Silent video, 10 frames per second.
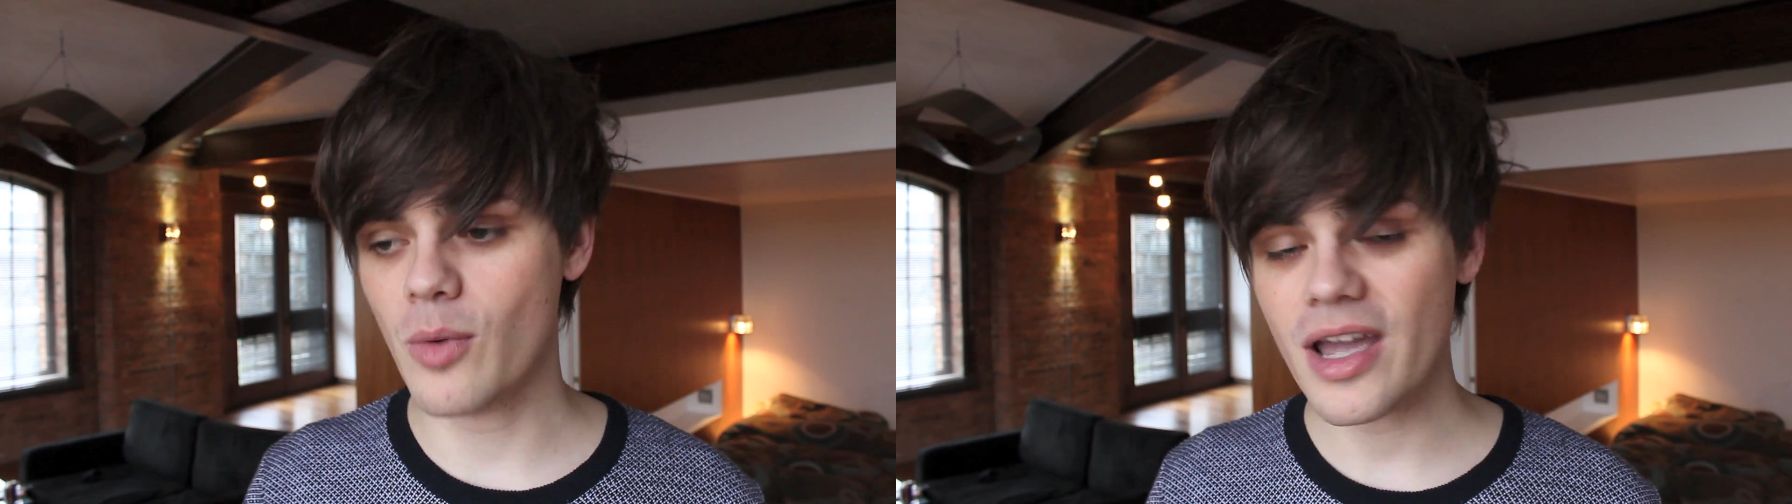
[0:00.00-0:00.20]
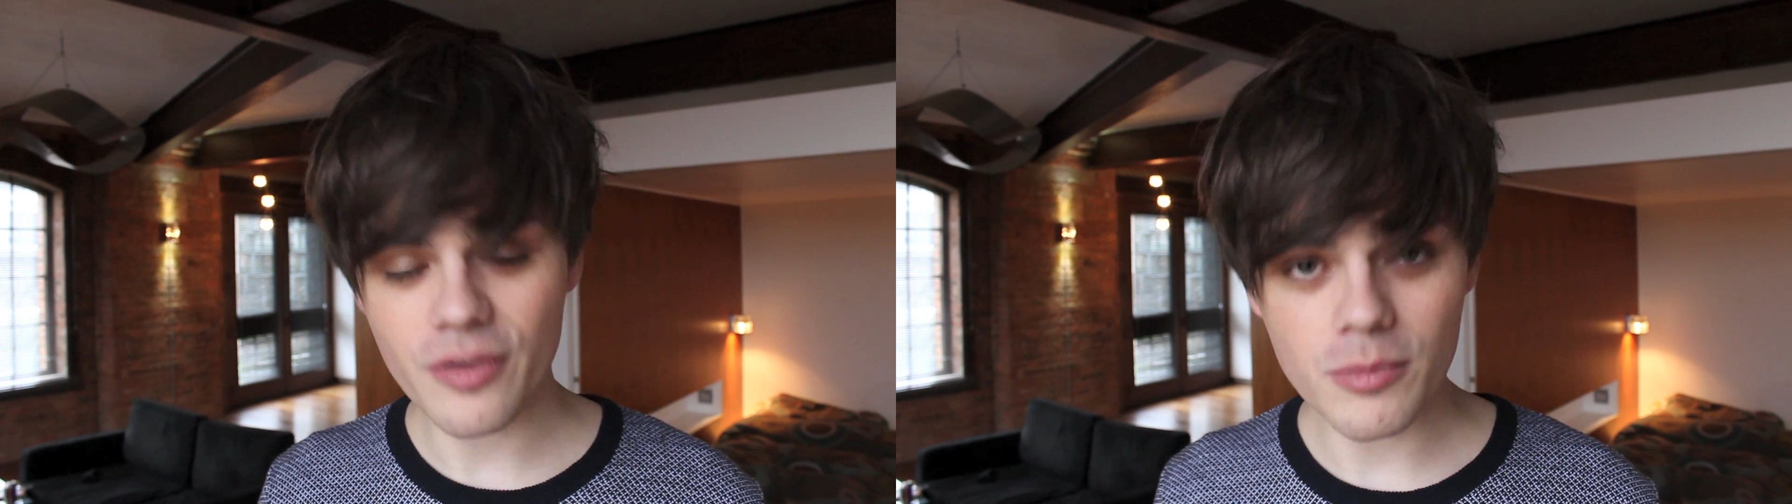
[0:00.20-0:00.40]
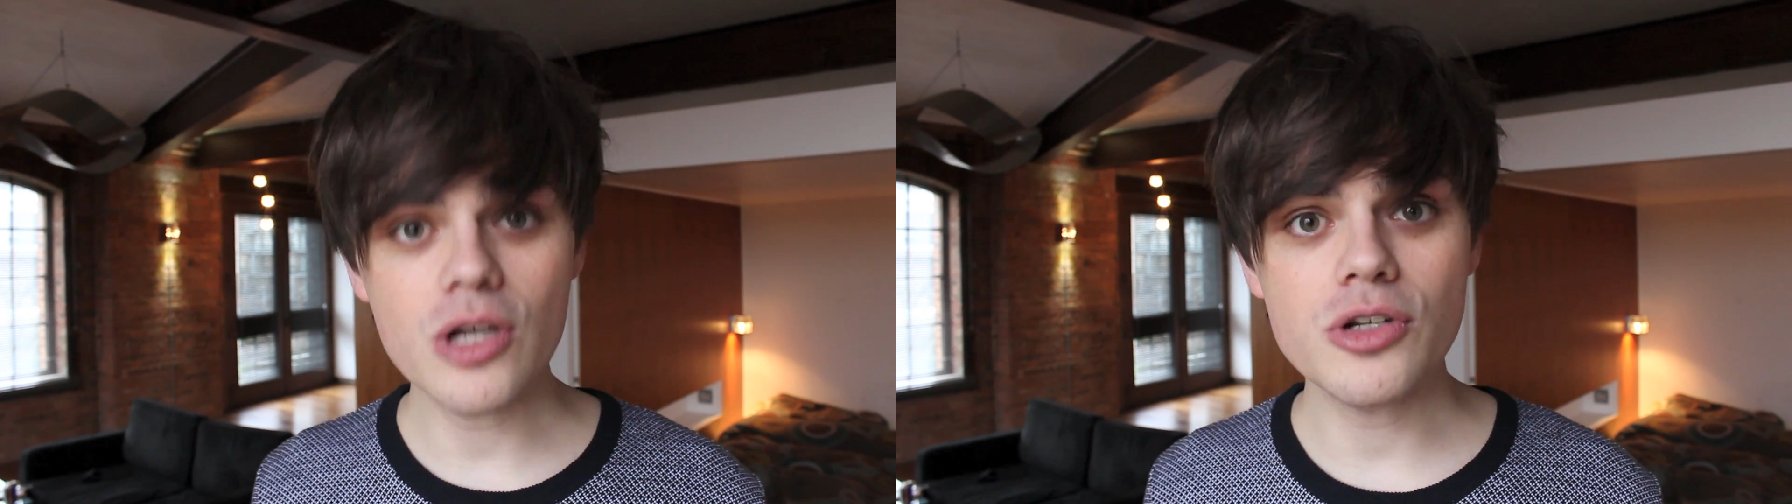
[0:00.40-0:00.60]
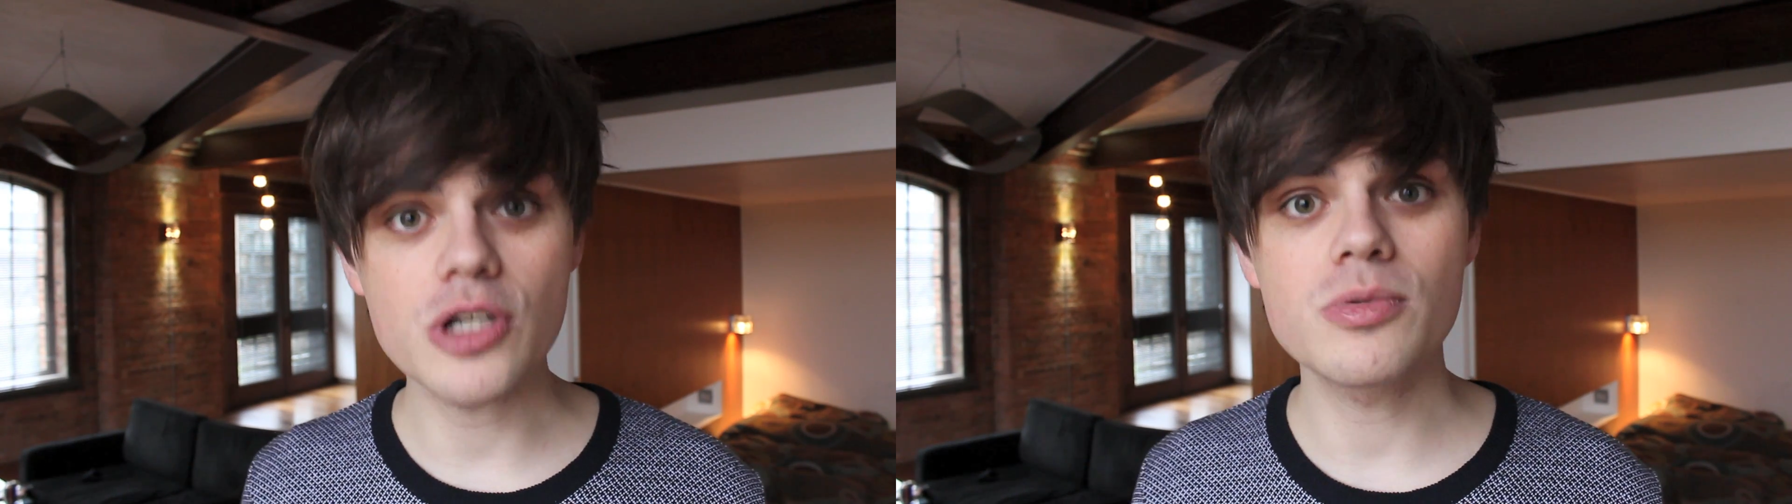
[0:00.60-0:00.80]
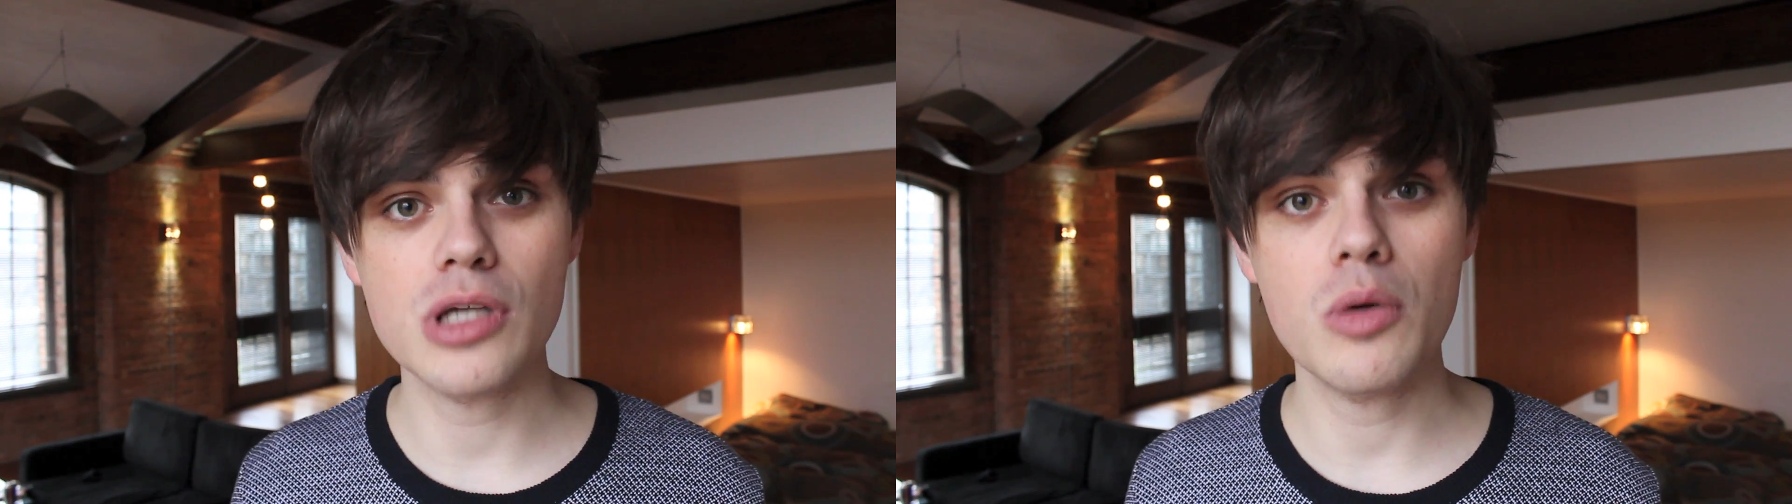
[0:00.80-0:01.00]
away from
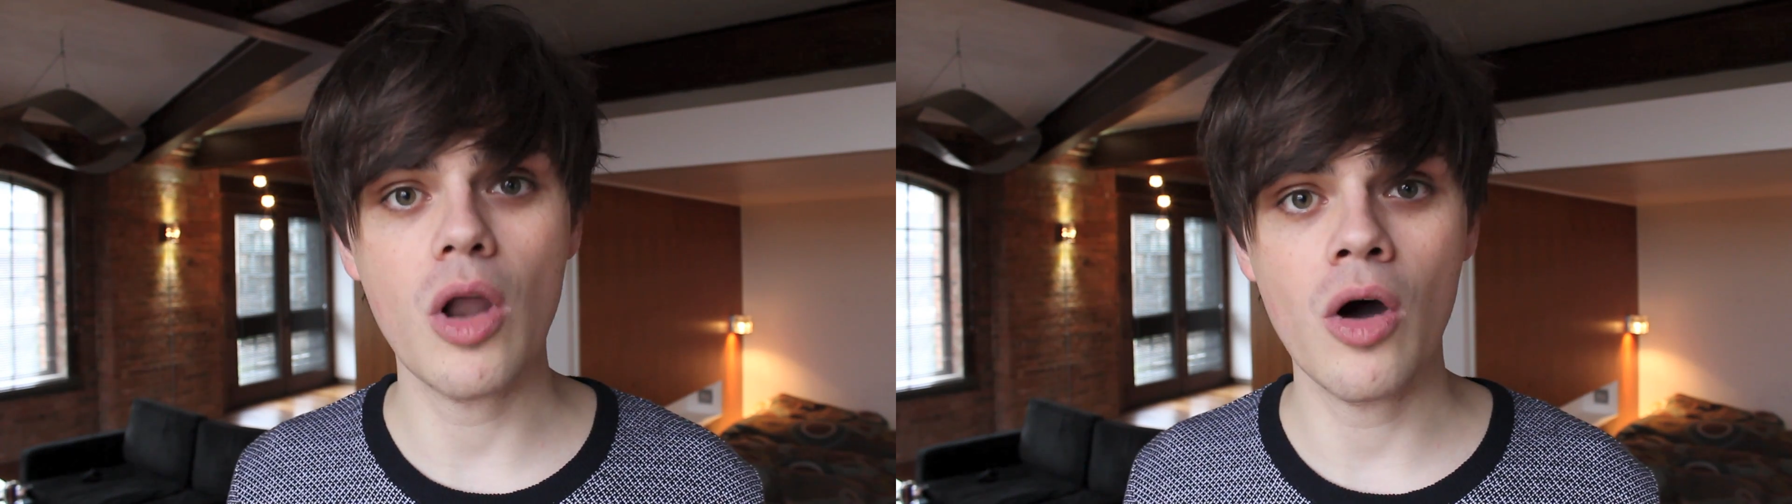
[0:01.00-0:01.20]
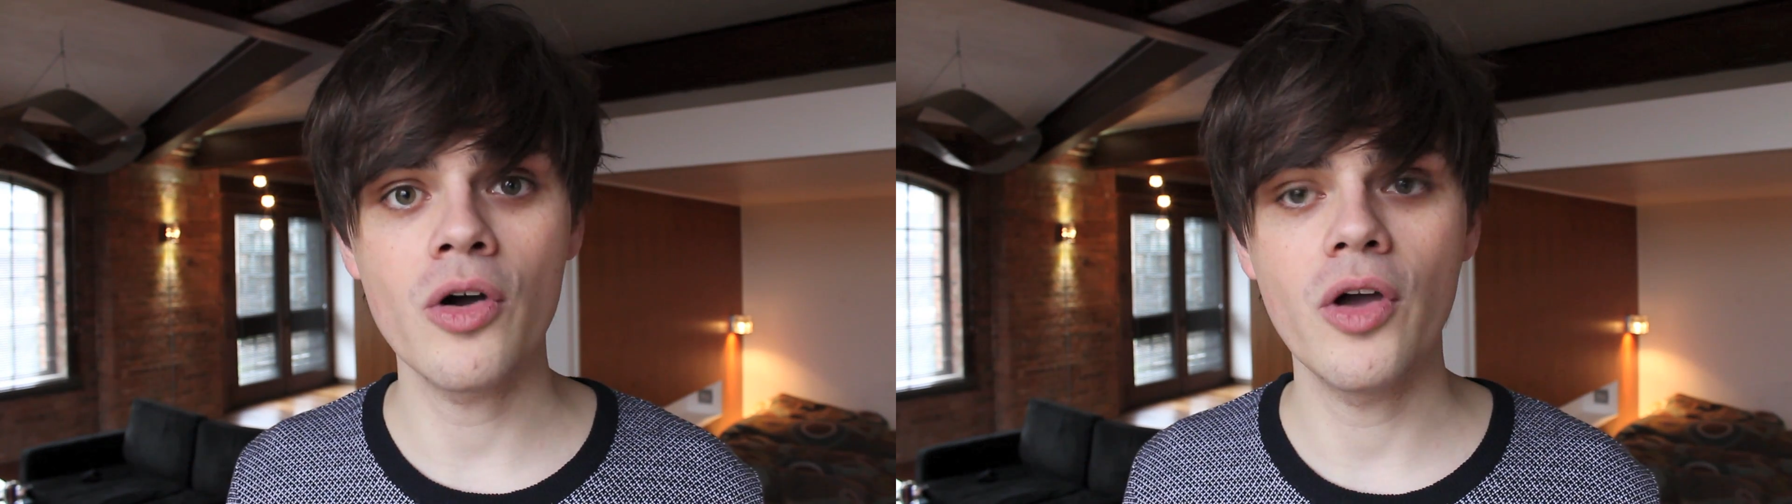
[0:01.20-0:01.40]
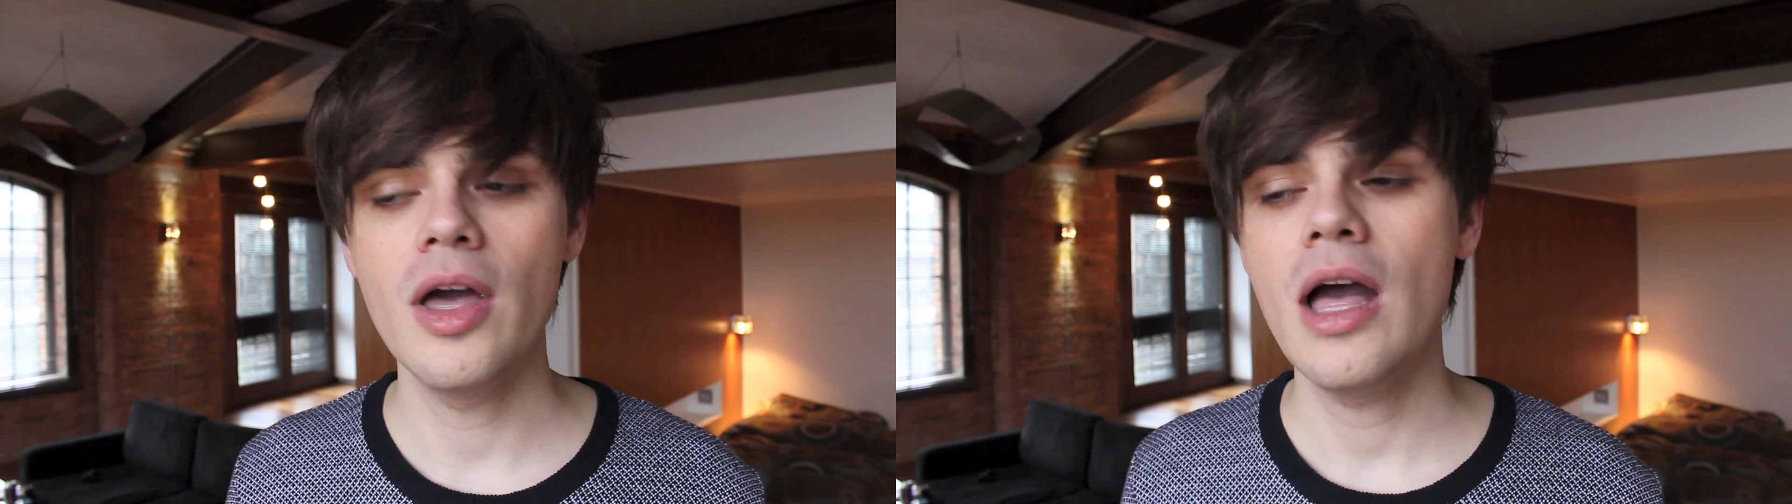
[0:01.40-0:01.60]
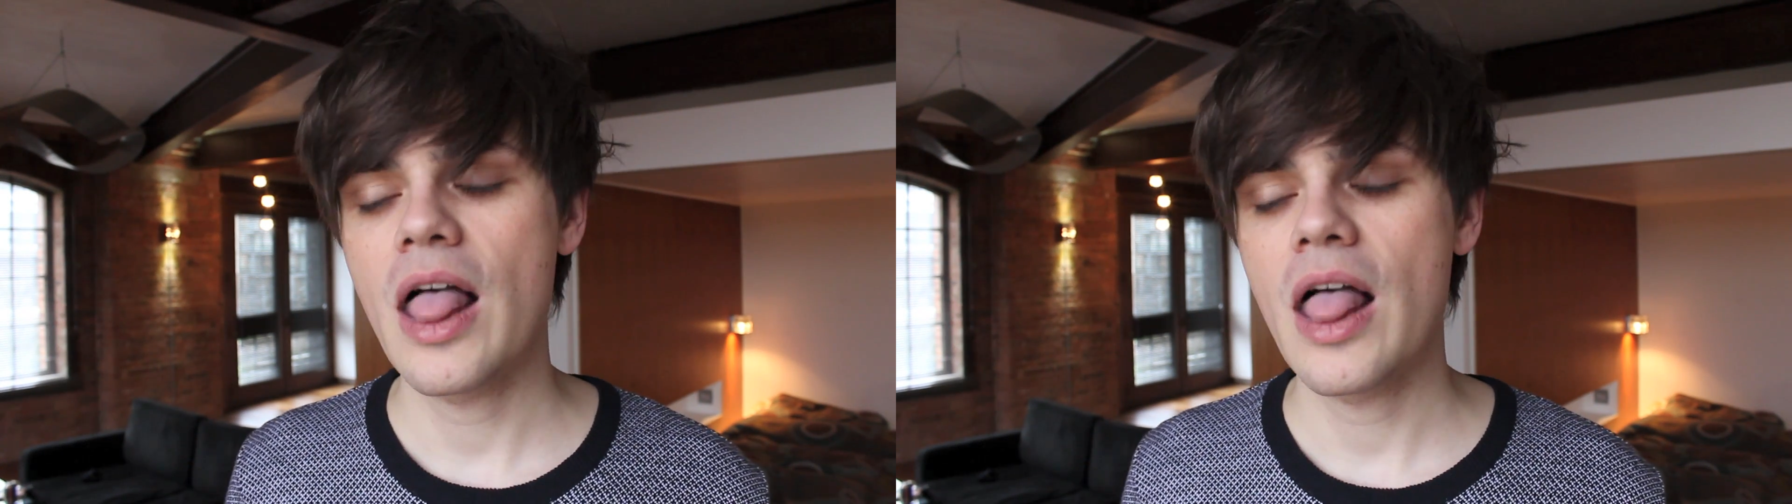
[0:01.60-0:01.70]
YouTube so long